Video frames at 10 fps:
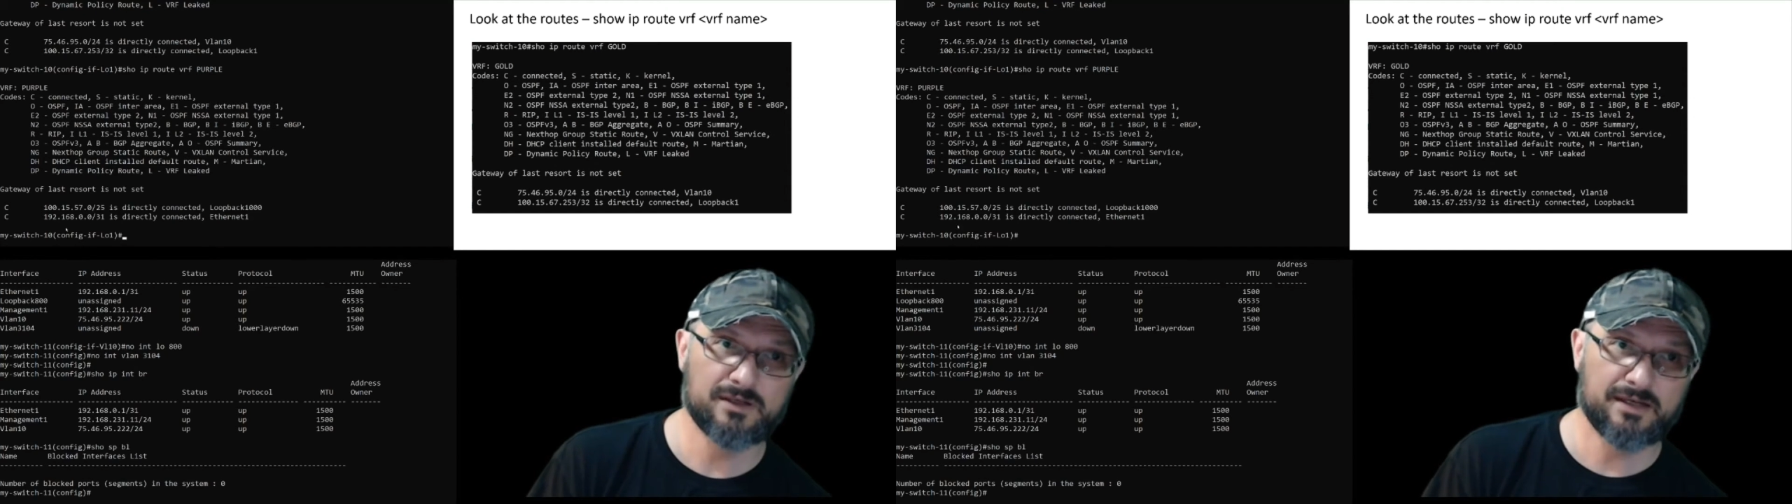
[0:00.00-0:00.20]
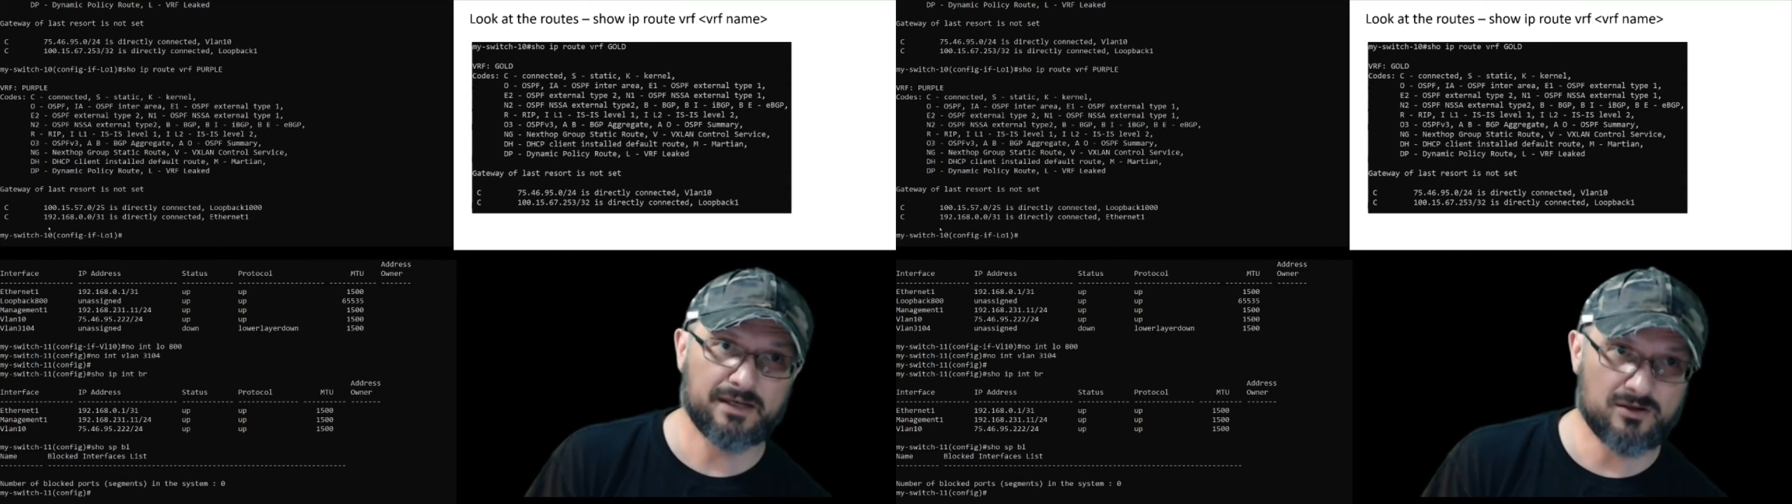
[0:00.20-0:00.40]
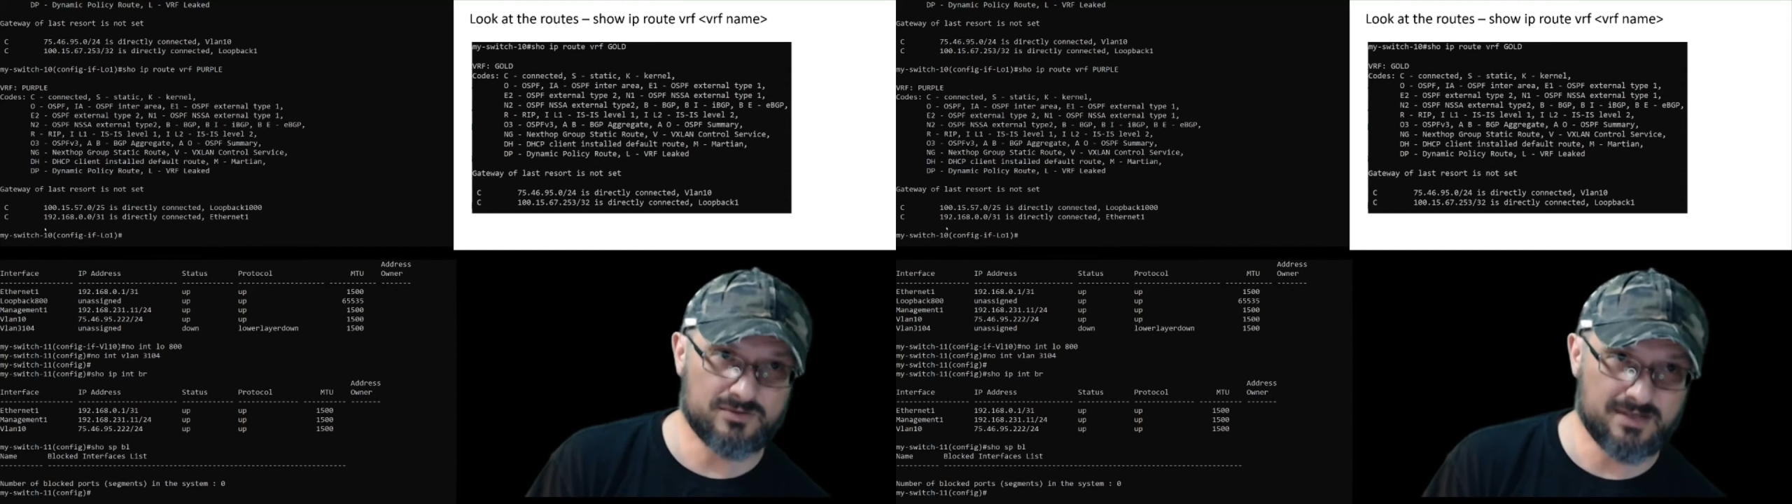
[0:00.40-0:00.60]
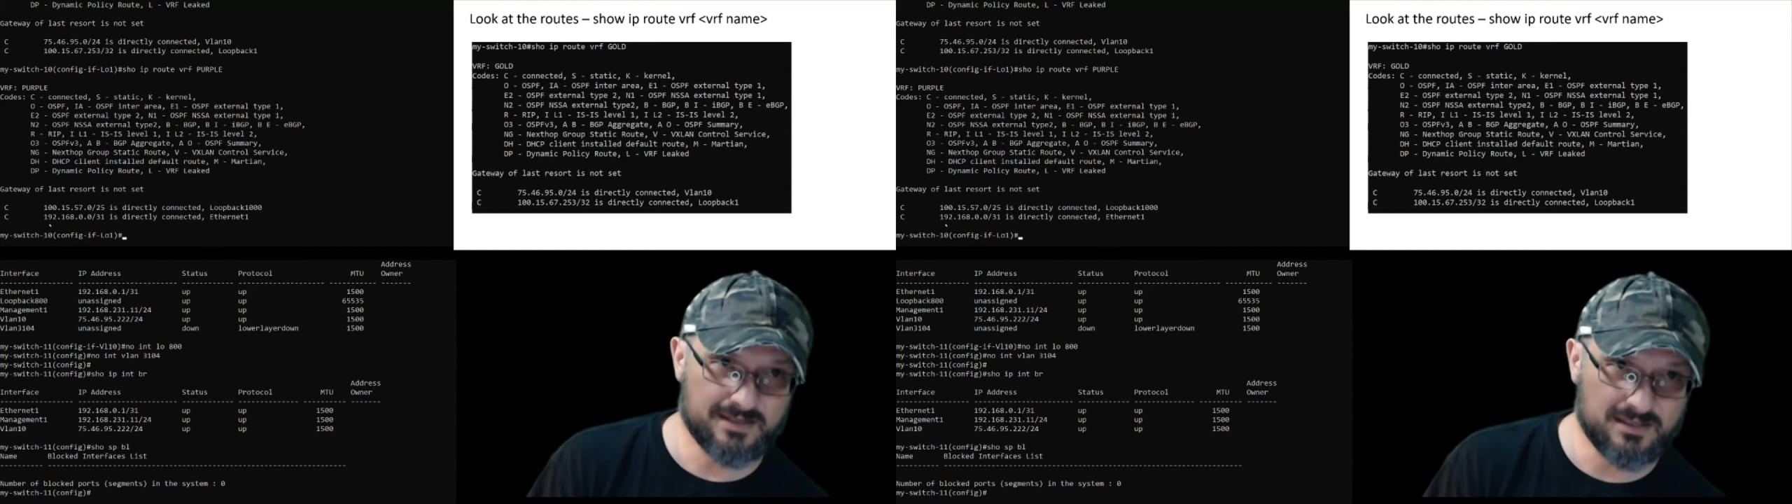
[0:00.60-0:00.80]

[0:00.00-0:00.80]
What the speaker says: It knows how to get to